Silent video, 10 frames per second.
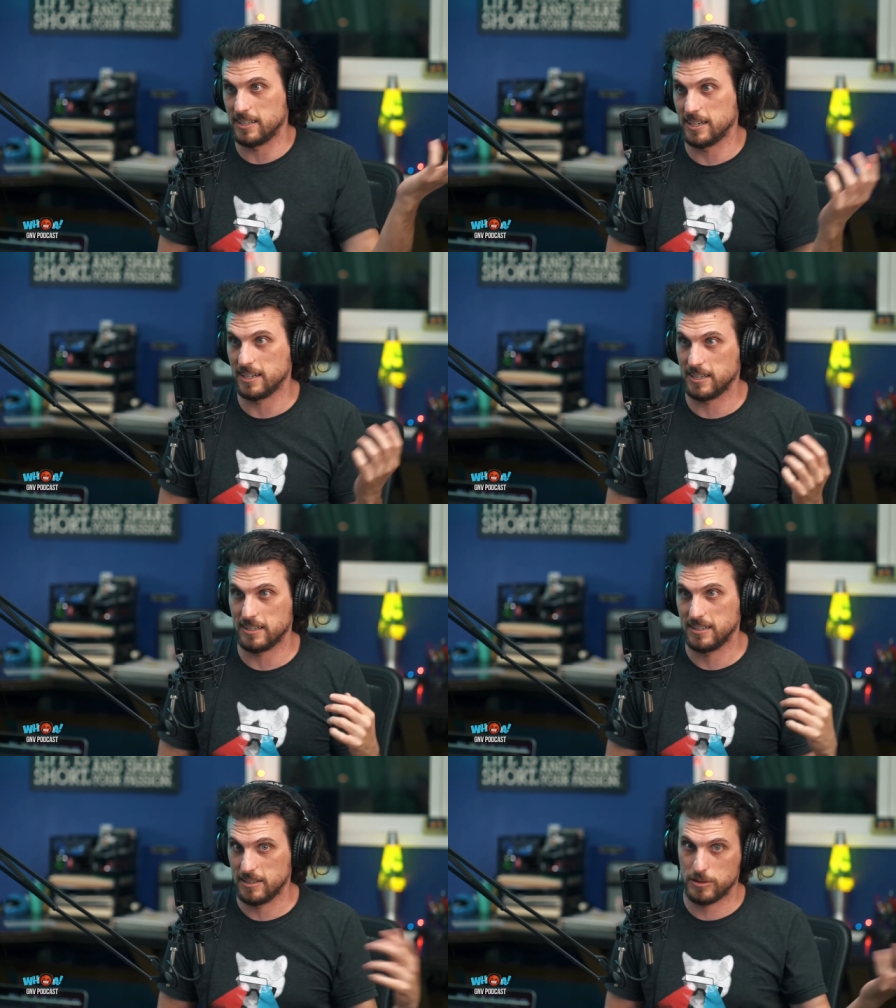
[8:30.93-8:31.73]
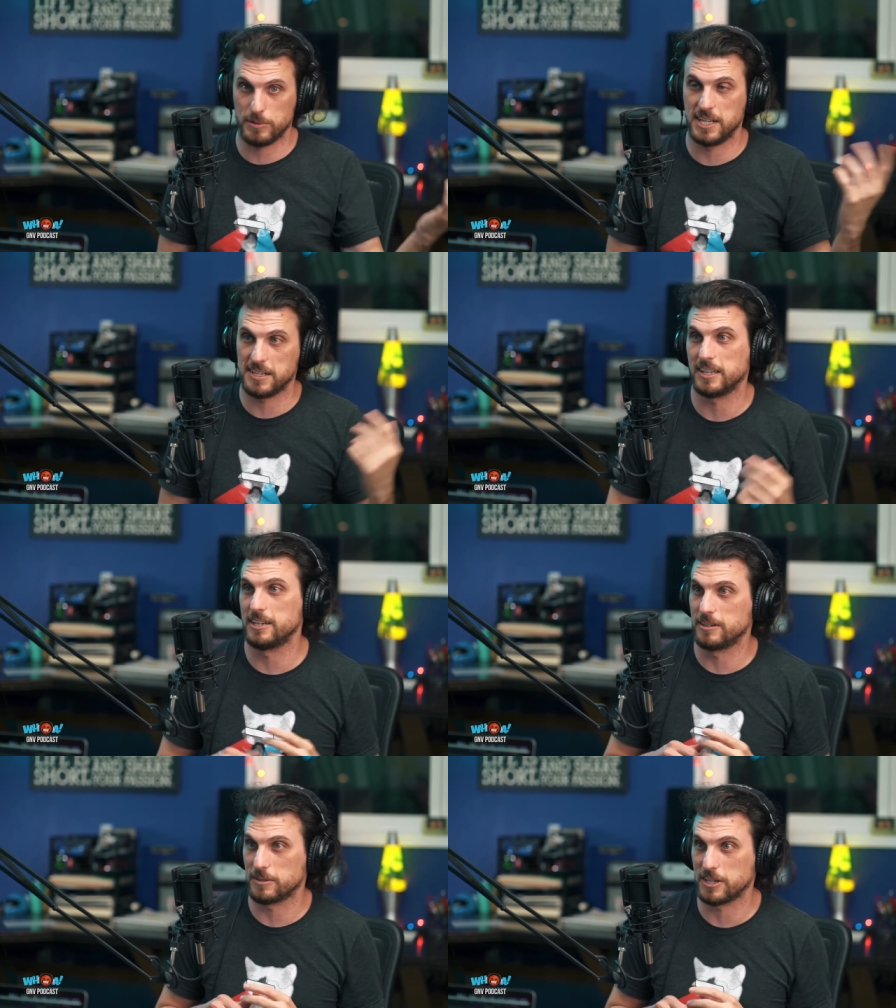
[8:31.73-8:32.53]
Uh, three days
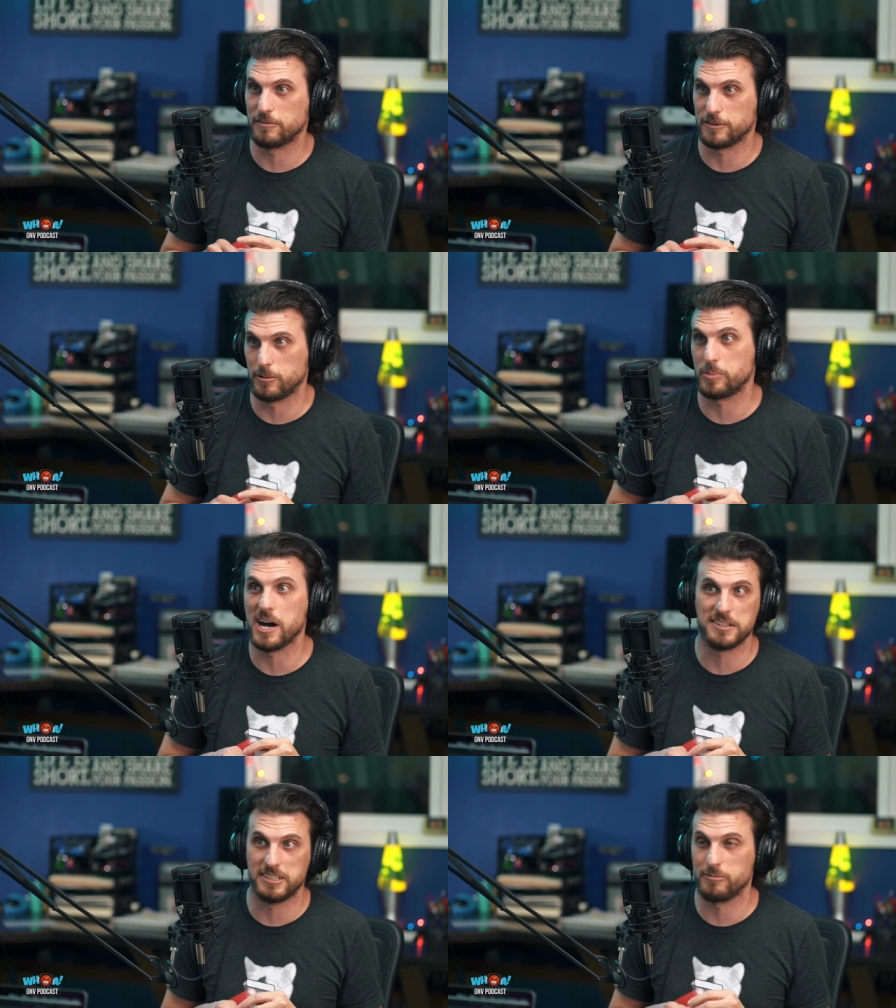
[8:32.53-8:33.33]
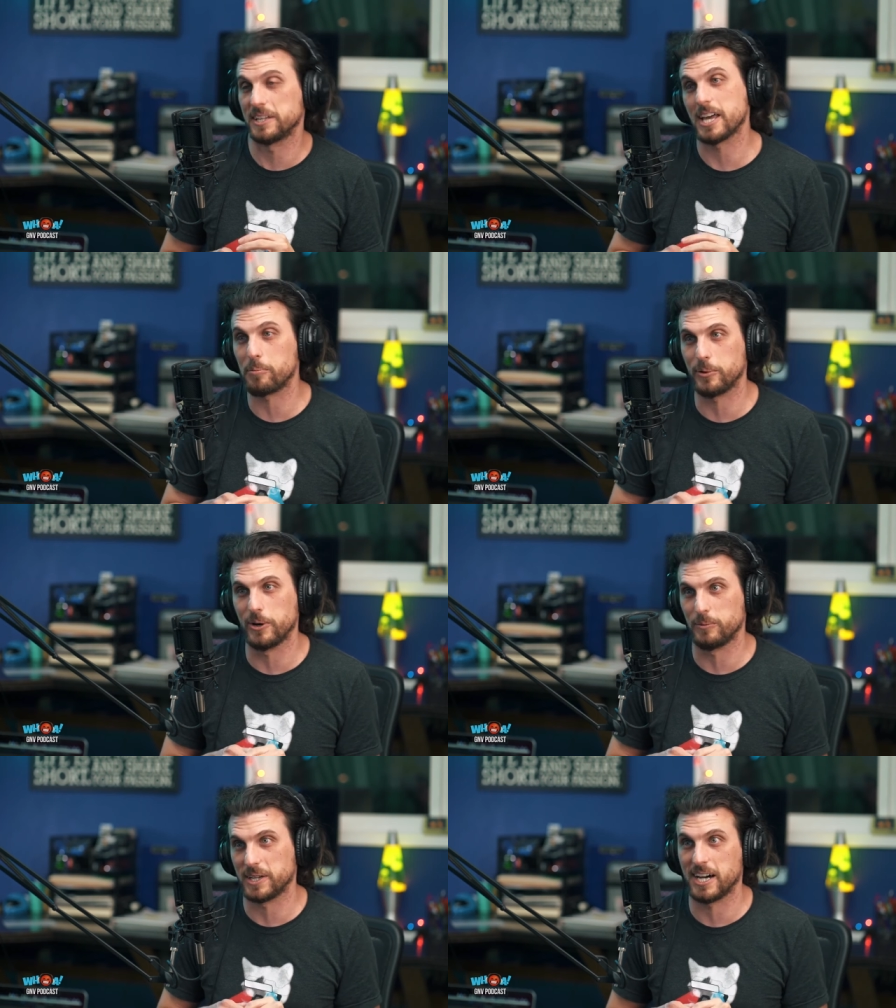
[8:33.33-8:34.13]
later confirmed positive. But at that
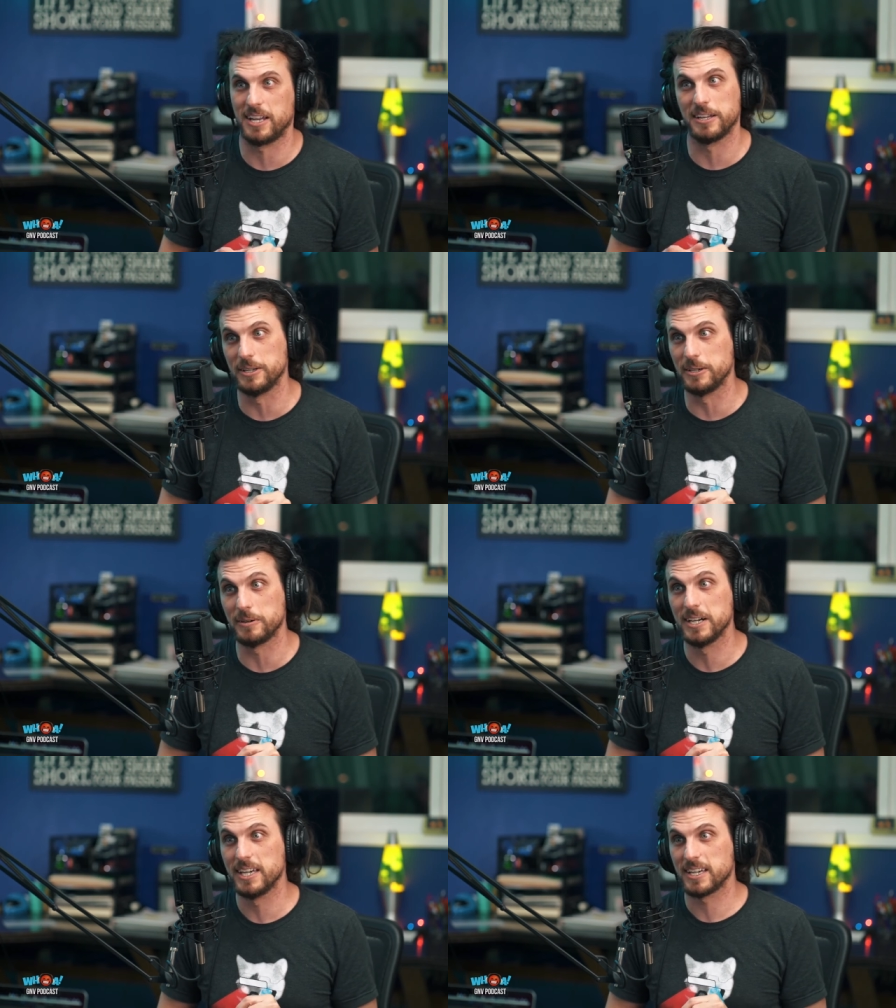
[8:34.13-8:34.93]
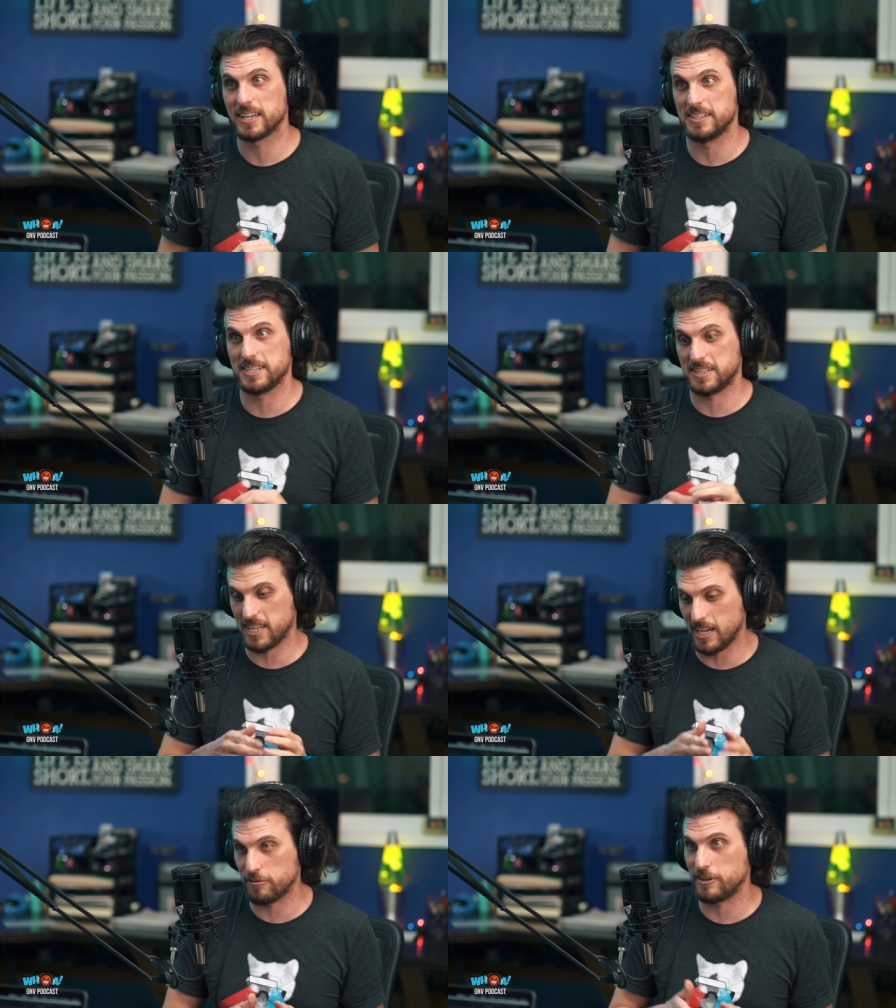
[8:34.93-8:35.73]
point, we kind of knew because just
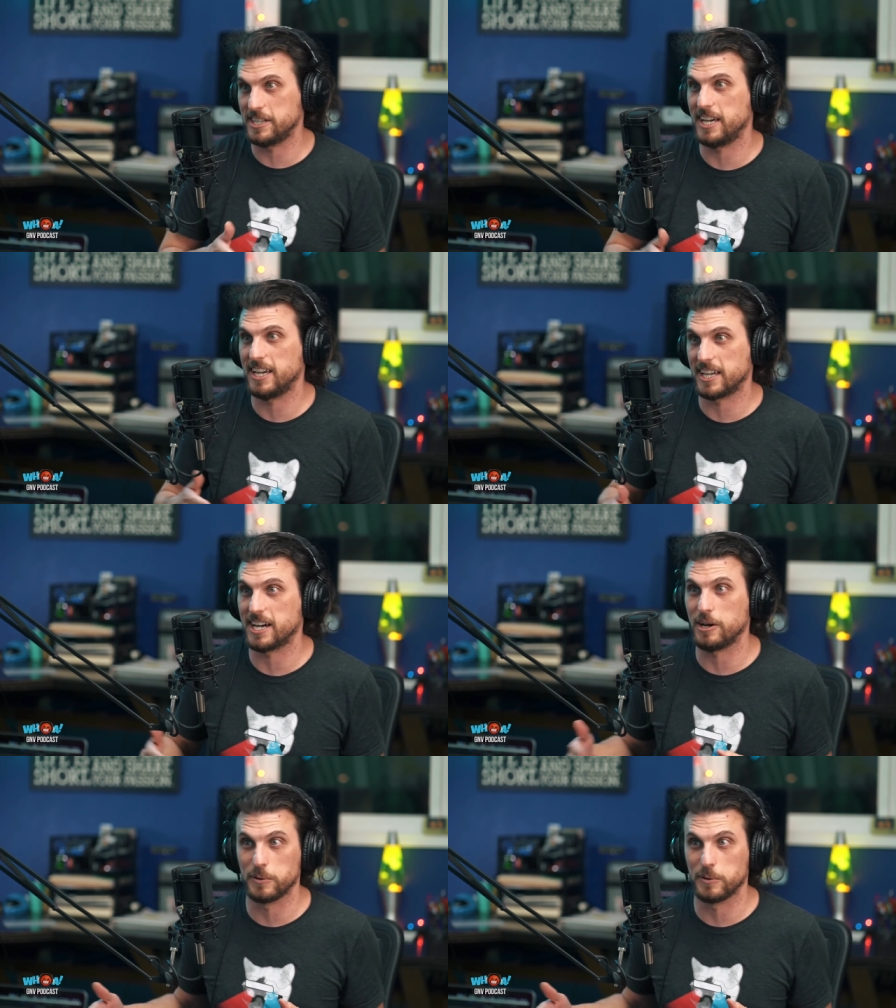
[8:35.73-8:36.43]
every day it got